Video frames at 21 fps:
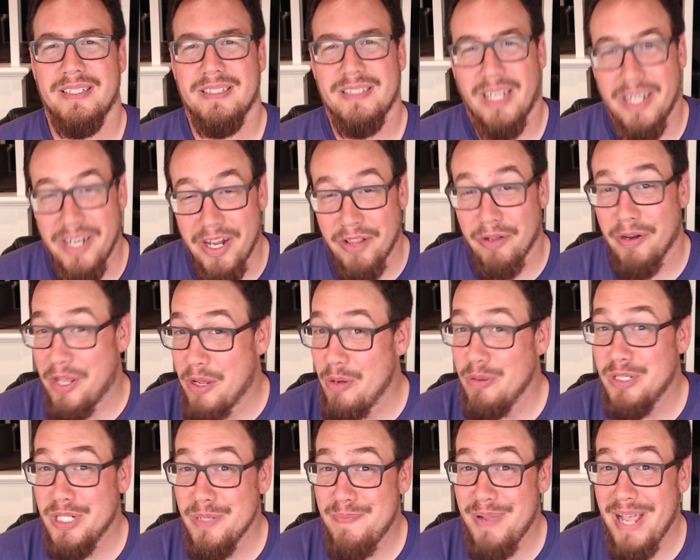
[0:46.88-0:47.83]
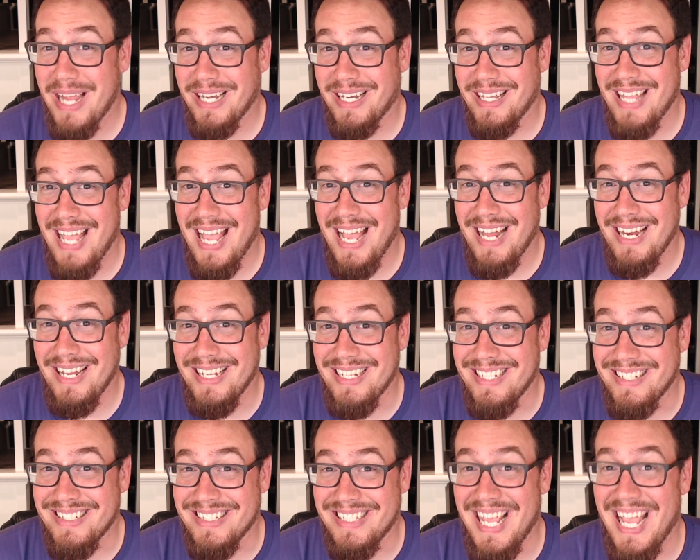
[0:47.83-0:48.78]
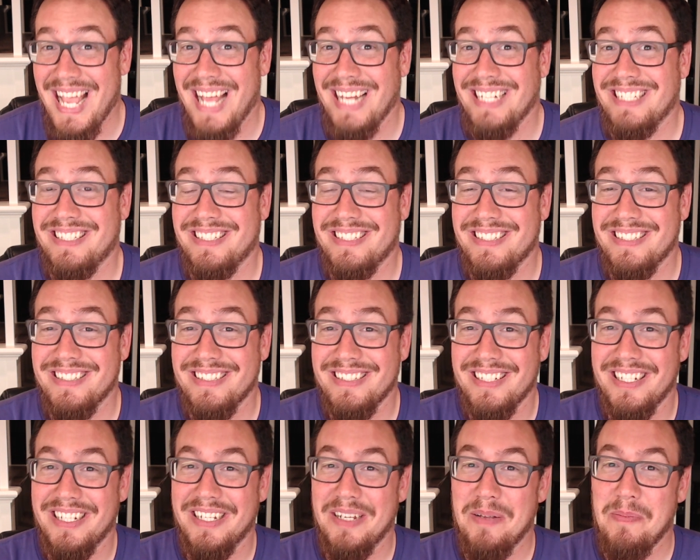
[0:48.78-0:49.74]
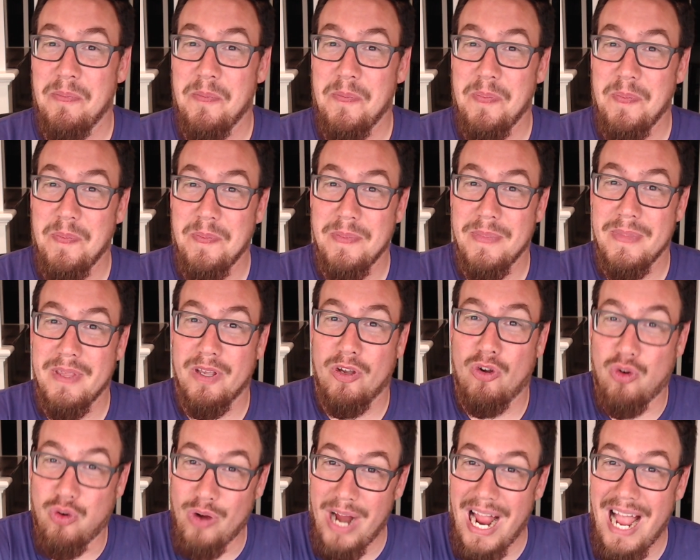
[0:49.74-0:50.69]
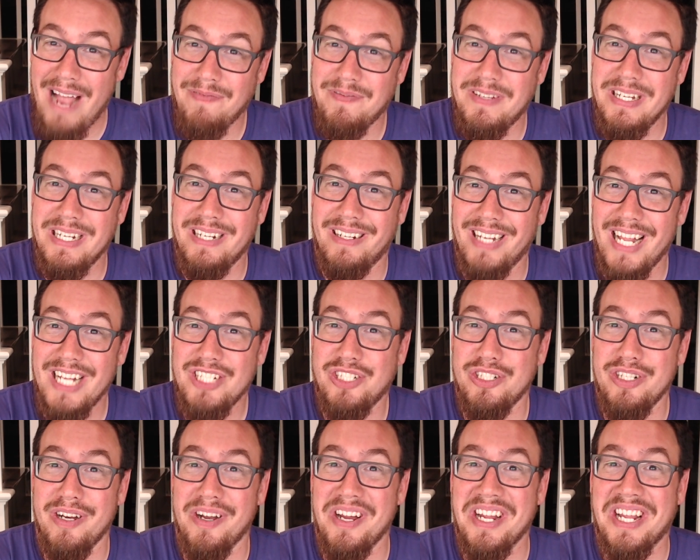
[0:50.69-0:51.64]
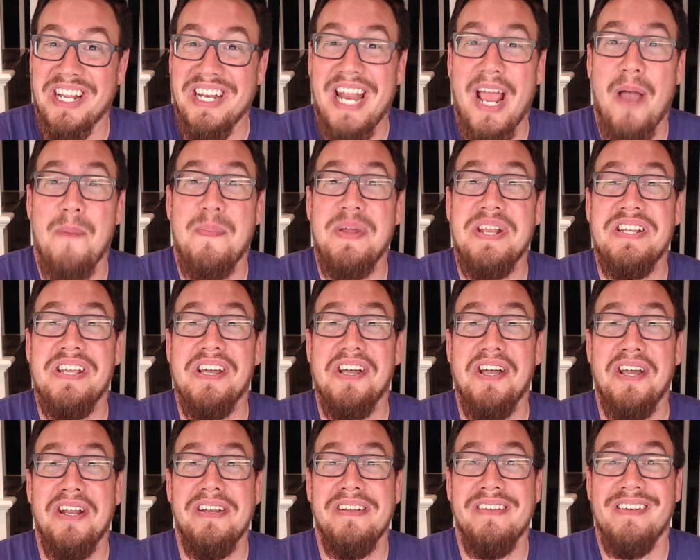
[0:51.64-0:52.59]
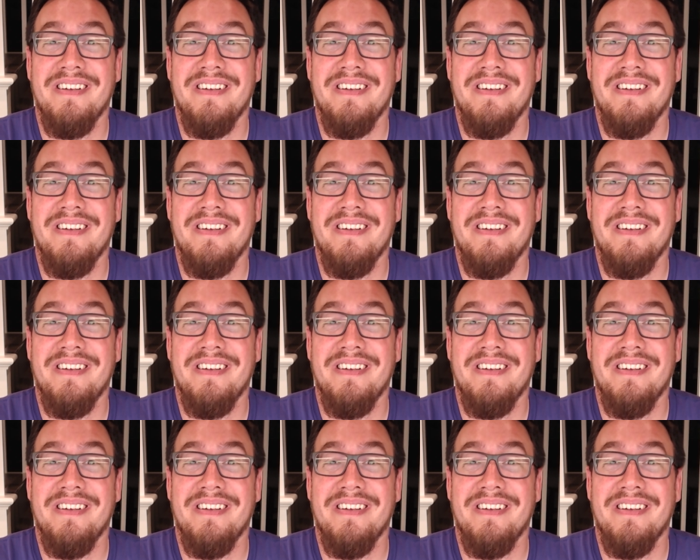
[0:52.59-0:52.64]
Another huge impact of that is that crafting a legendary can now be done